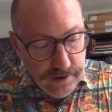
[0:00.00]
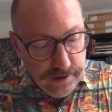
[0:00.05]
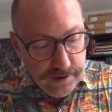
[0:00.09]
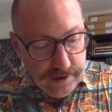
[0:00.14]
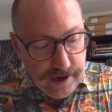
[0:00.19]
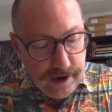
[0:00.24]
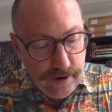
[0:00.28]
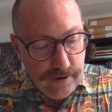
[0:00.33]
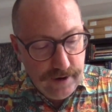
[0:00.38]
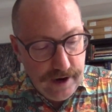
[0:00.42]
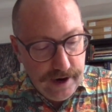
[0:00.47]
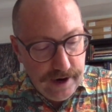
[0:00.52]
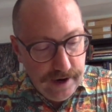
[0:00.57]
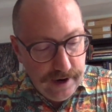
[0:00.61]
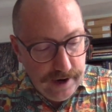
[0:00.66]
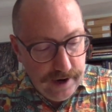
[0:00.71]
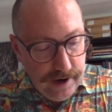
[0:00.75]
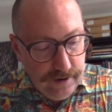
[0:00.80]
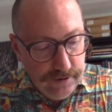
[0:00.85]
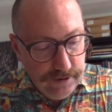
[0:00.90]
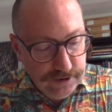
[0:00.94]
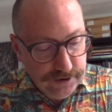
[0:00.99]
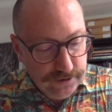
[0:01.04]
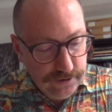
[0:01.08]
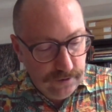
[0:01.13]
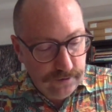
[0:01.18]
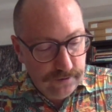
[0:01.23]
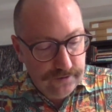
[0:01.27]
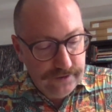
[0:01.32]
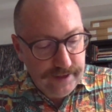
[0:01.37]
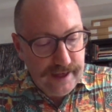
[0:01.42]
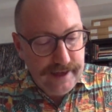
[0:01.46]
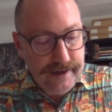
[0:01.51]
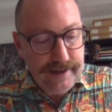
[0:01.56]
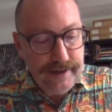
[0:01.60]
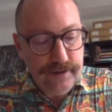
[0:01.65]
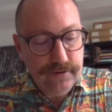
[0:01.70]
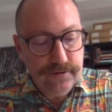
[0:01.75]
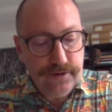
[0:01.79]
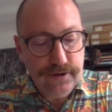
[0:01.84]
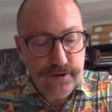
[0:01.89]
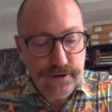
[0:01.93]
Now, Aristotle then
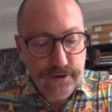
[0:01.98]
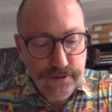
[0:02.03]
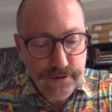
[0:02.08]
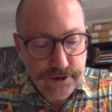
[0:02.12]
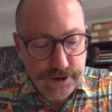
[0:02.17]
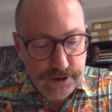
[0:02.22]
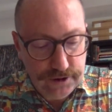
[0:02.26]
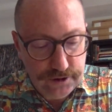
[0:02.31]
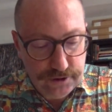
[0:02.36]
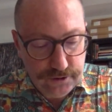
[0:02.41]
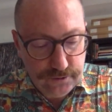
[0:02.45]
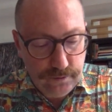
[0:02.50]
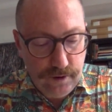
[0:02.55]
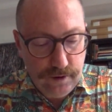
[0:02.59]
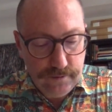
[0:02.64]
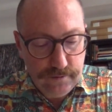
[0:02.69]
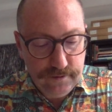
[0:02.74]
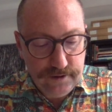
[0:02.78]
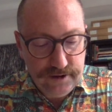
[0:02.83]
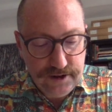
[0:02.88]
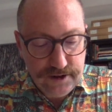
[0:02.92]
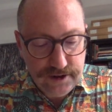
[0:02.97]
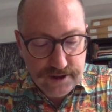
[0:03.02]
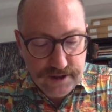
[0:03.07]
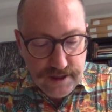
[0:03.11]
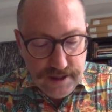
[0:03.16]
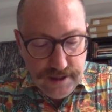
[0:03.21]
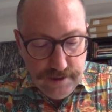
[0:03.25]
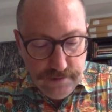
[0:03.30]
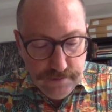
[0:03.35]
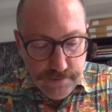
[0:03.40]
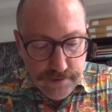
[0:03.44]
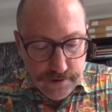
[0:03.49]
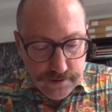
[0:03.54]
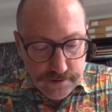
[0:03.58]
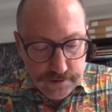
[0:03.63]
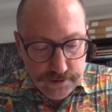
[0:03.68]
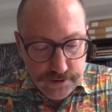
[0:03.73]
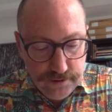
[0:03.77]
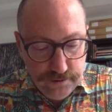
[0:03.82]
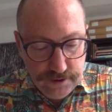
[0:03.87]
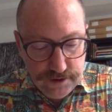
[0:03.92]
introduces what would seem
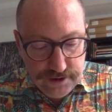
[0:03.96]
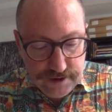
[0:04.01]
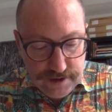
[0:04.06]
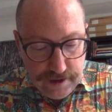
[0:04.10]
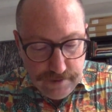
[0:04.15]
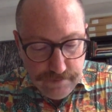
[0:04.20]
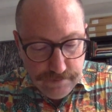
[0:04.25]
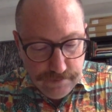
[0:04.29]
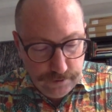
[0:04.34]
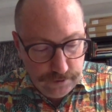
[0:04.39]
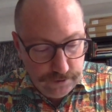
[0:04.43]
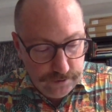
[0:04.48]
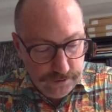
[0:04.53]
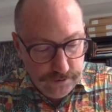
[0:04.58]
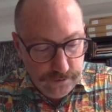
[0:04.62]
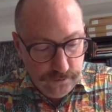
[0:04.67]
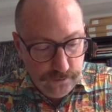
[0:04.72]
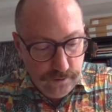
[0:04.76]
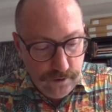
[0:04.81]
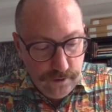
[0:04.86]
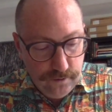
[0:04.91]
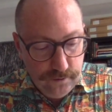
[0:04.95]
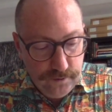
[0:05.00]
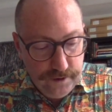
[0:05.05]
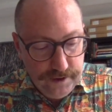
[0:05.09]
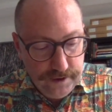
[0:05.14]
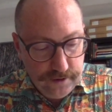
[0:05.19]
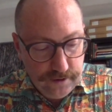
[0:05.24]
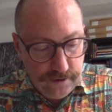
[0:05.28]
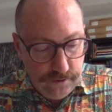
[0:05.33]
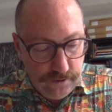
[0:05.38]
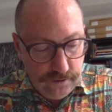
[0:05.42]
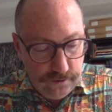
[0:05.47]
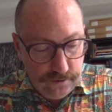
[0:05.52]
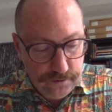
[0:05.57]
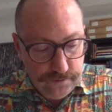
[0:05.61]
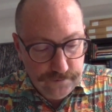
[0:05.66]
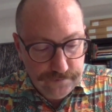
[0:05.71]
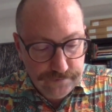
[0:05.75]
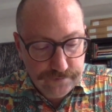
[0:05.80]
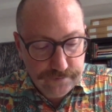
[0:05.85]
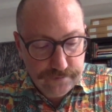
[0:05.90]
to resemble what we
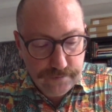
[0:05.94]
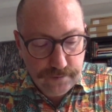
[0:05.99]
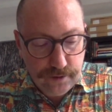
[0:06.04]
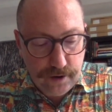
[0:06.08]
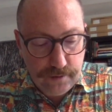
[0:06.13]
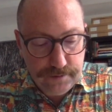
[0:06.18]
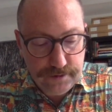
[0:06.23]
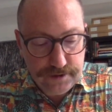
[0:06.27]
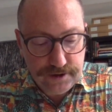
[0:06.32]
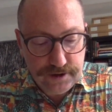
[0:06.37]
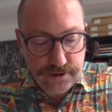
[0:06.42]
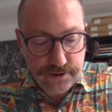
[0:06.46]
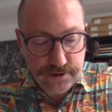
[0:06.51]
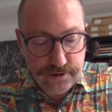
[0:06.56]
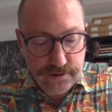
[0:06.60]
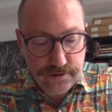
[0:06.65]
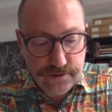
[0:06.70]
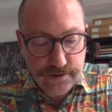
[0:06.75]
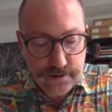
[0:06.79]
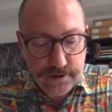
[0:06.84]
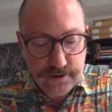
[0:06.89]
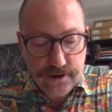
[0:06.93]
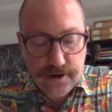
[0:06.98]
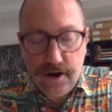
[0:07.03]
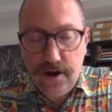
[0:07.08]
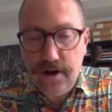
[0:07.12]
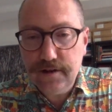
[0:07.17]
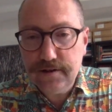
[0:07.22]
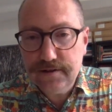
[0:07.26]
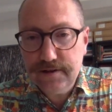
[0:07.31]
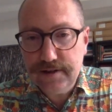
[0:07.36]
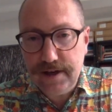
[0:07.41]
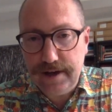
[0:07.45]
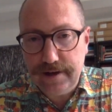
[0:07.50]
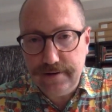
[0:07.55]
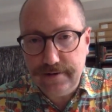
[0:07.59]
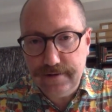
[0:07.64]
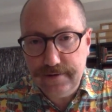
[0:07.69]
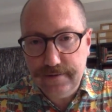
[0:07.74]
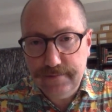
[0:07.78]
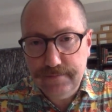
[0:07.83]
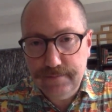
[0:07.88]
call propositional
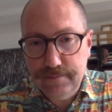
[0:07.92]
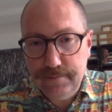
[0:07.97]
content,